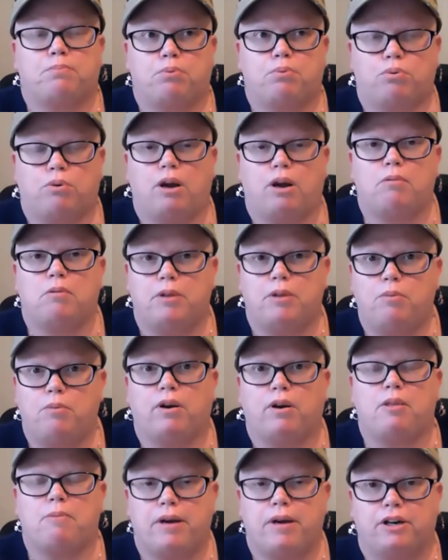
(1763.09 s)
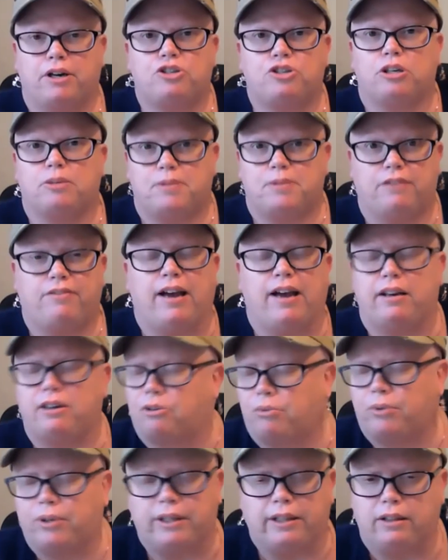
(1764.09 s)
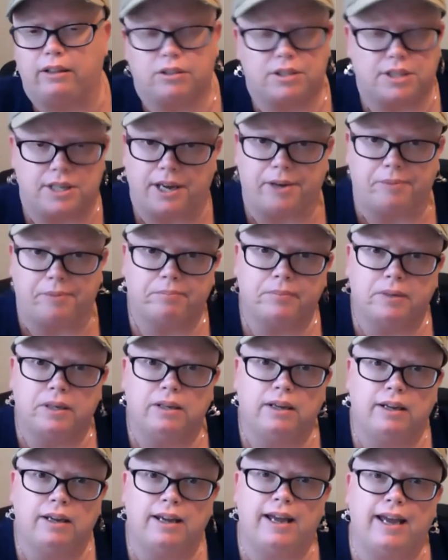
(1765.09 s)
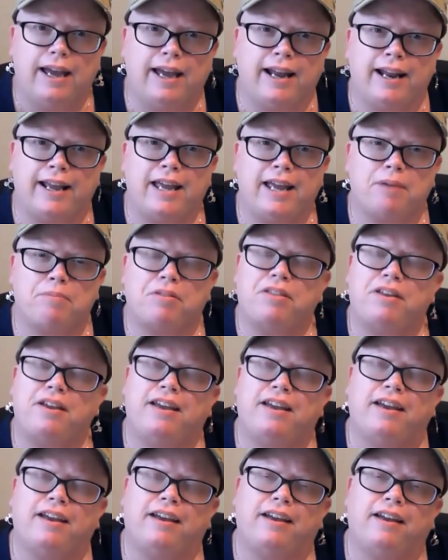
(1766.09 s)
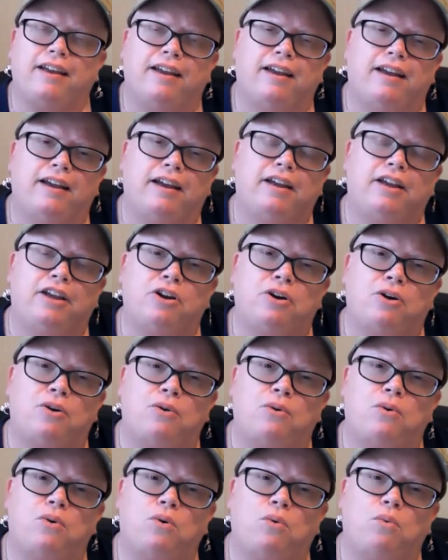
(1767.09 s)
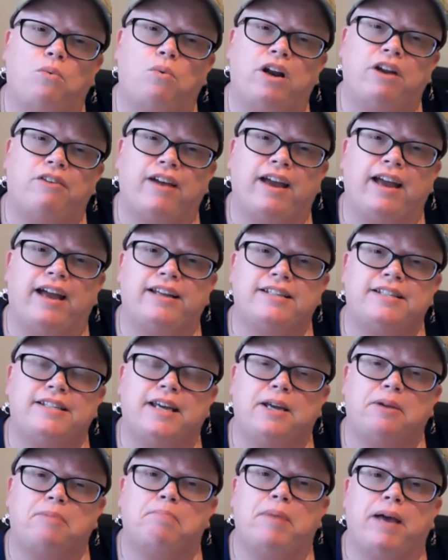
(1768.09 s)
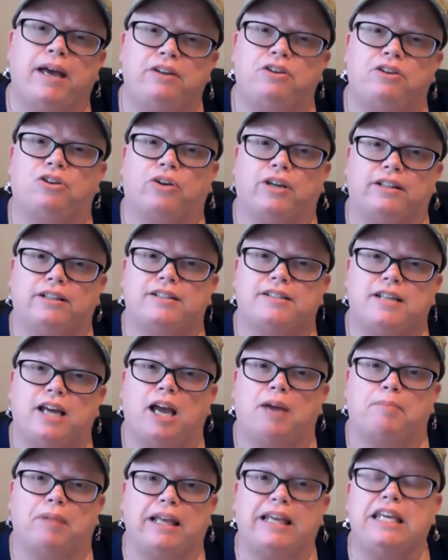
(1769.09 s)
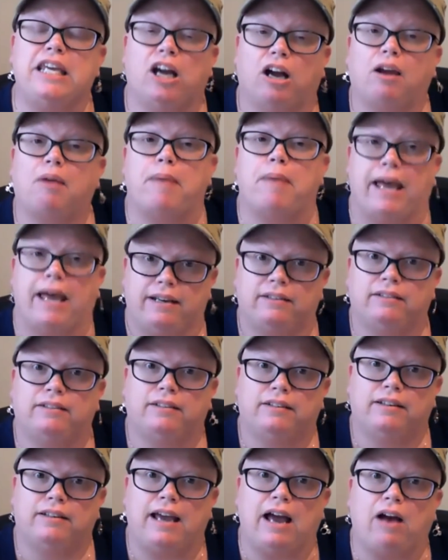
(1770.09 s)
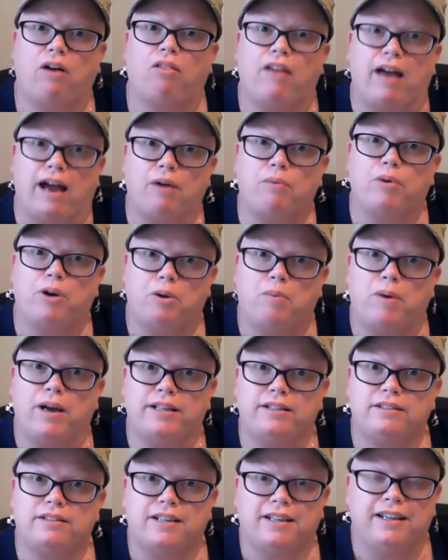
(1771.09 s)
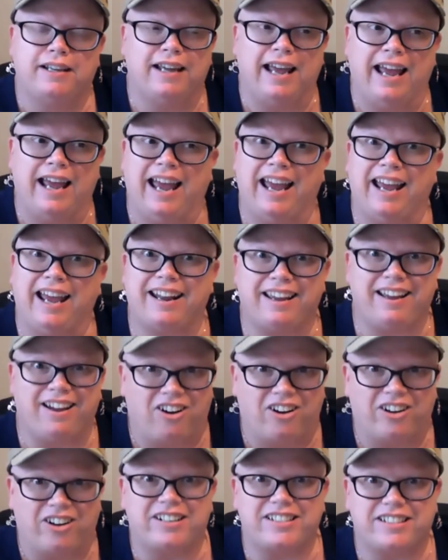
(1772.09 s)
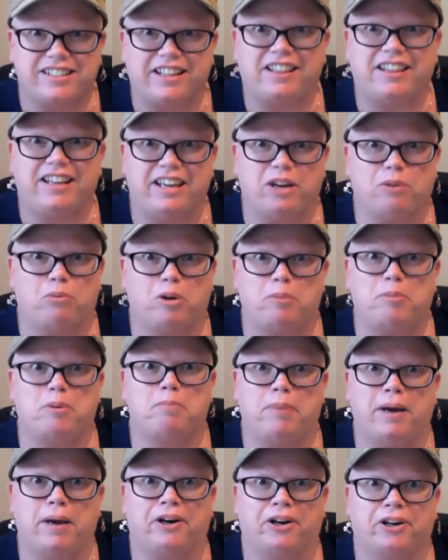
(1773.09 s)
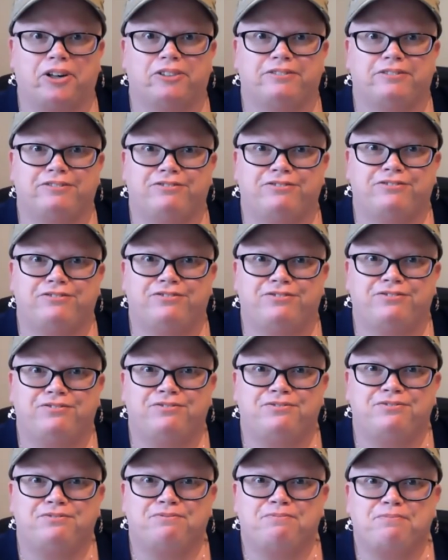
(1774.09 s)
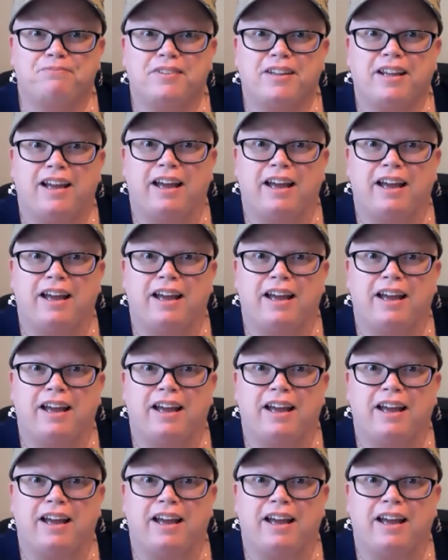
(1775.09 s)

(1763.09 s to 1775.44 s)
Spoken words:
probably one of the better trips I've had in a really long time. And I kept thinking, what if I had to take Ben during this time, like young Ben, how that would have went? And I honestly think it would have been better. I